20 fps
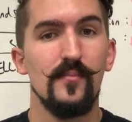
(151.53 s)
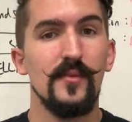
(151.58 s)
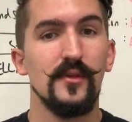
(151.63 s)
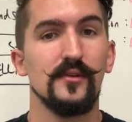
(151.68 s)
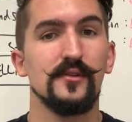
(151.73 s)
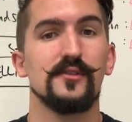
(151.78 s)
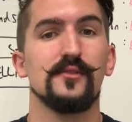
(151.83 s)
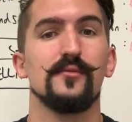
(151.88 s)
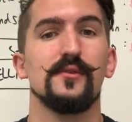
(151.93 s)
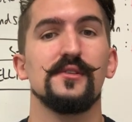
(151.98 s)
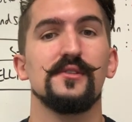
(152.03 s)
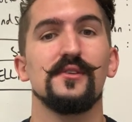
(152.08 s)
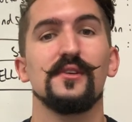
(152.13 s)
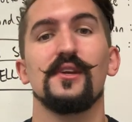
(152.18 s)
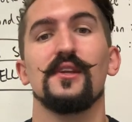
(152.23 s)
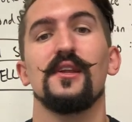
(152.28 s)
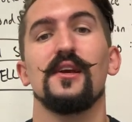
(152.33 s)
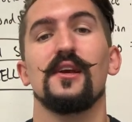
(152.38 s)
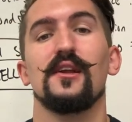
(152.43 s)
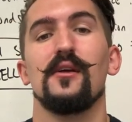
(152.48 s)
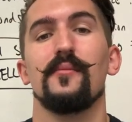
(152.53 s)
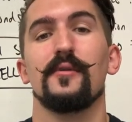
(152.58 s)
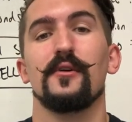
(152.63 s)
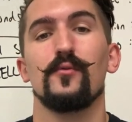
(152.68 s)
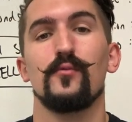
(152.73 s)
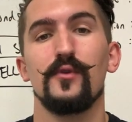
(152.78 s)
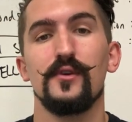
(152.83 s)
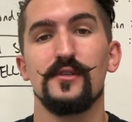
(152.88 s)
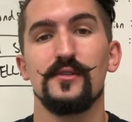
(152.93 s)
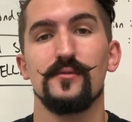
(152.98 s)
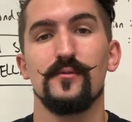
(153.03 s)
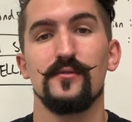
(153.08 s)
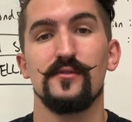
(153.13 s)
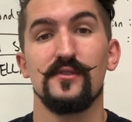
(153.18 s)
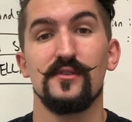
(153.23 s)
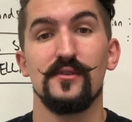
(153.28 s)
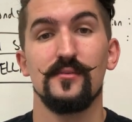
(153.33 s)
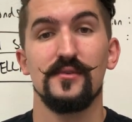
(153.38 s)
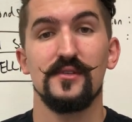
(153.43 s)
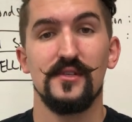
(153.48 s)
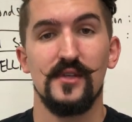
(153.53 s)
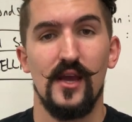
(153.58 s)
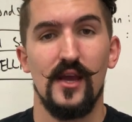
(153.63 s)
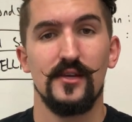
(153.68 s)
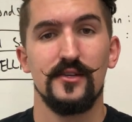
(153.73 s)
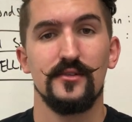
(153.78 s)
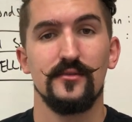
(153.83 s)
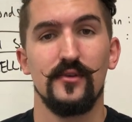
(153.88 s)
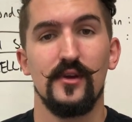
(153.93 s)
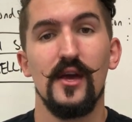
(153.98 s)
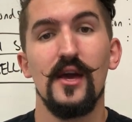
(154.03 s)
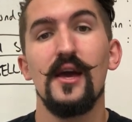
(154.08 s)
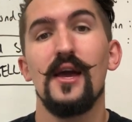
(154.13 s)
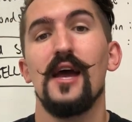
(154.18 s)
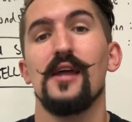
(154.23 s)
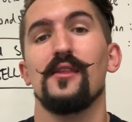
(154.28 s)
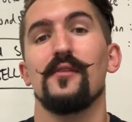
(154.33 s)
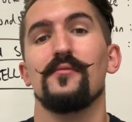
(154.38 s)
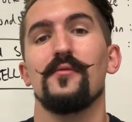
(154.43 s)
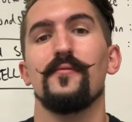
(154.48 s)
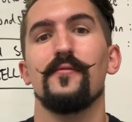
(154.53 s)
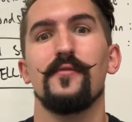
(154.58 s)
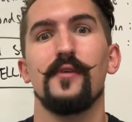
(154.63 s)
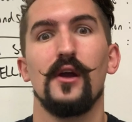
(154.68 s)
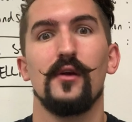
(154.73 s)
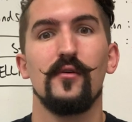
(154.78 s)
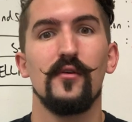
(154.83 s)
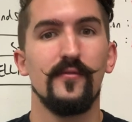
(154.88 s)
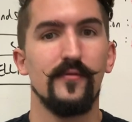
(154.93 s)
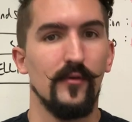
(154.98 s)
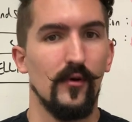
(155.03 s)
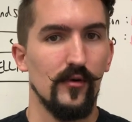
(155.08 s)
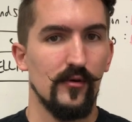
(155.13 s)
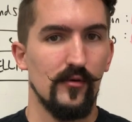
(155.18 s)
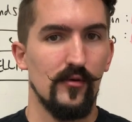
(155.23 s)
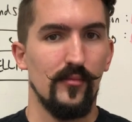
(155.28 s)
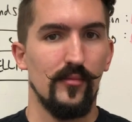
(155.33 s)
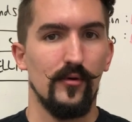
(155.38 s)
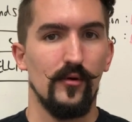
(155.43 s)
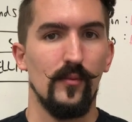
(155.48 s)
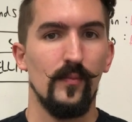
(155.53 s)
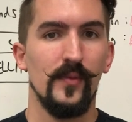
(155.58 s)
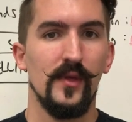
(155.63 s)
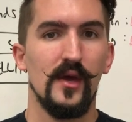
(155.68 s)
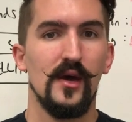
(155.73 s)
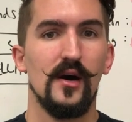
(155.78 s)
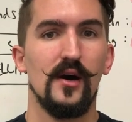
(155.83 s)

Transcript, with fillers: militaristic and economic resources substantially and left them very vulnerable